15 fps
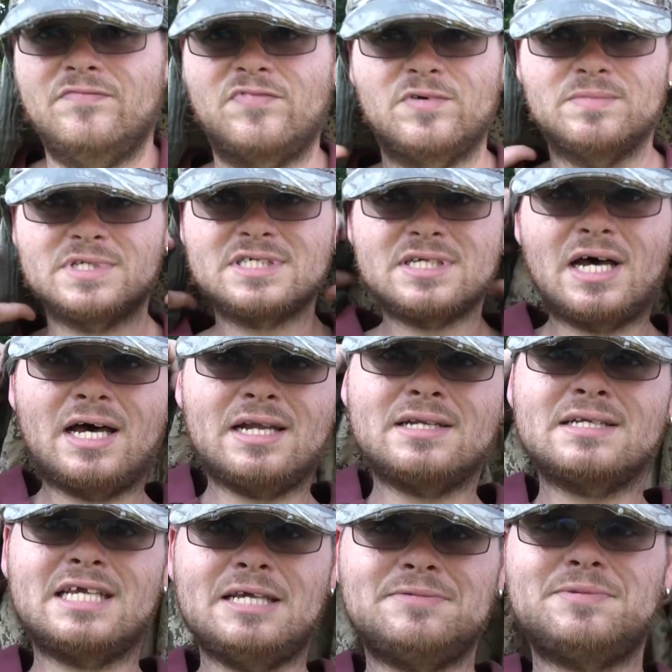the
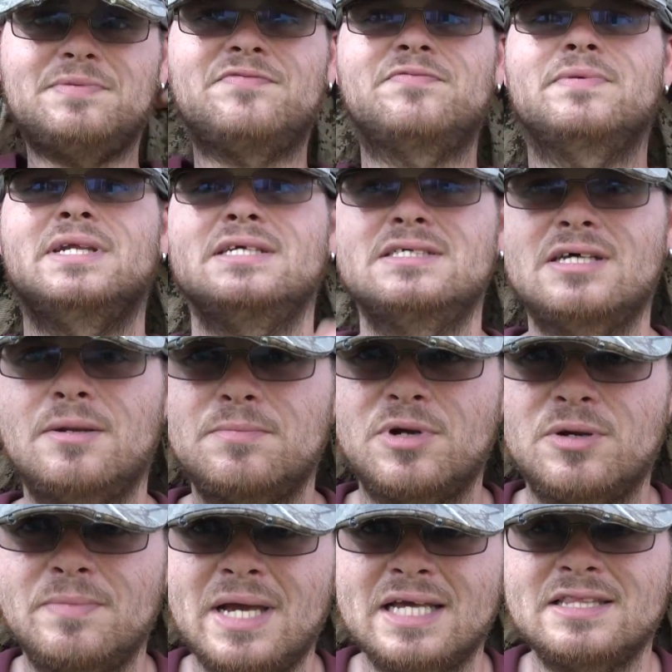sun, keeps me from getting
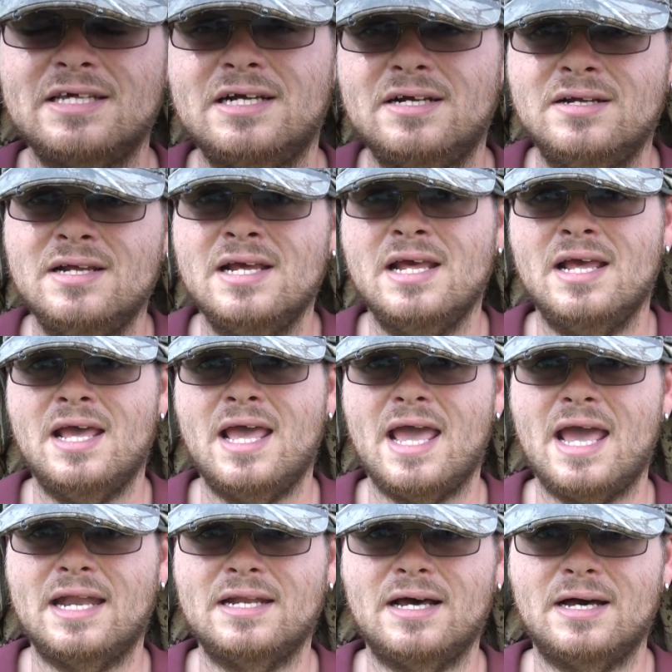sunburned back there.
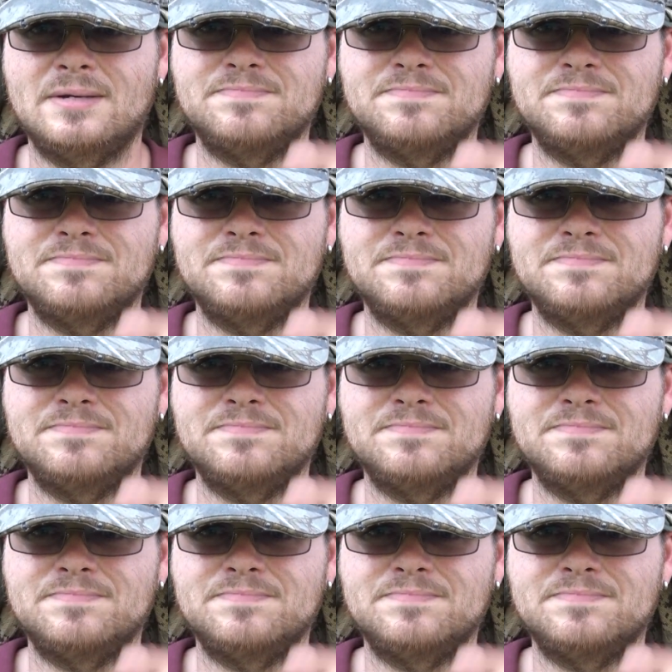And